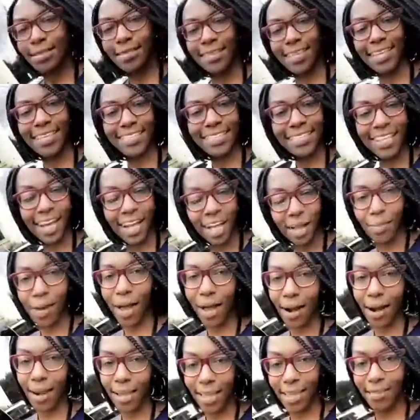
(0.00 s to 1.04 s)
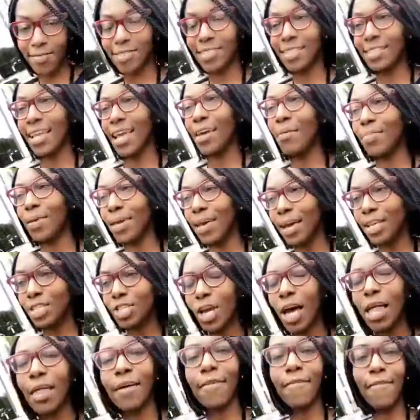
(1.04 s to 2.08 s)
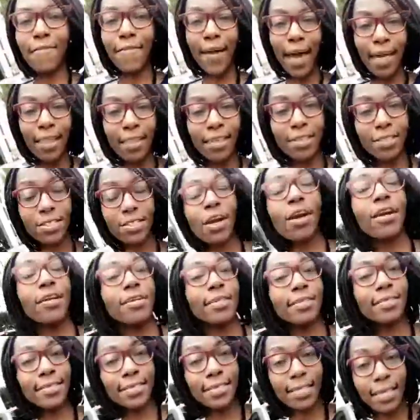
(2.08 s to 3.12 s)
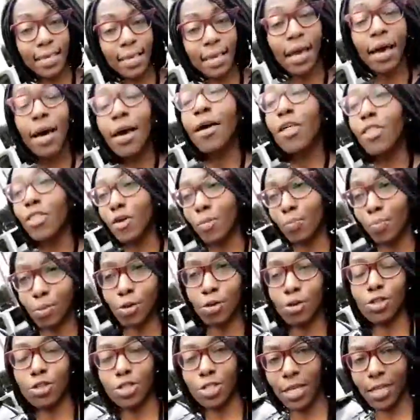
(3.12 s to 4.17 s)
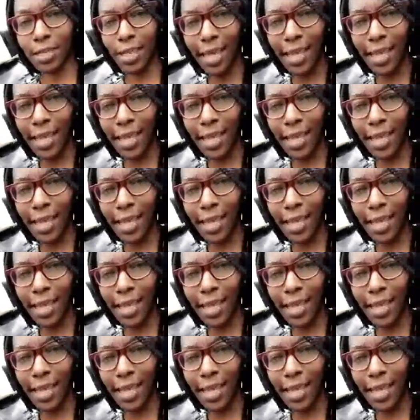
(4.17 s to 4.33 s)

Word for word: let's talk about our gifts today because y'all are finally starting to see the bullshit.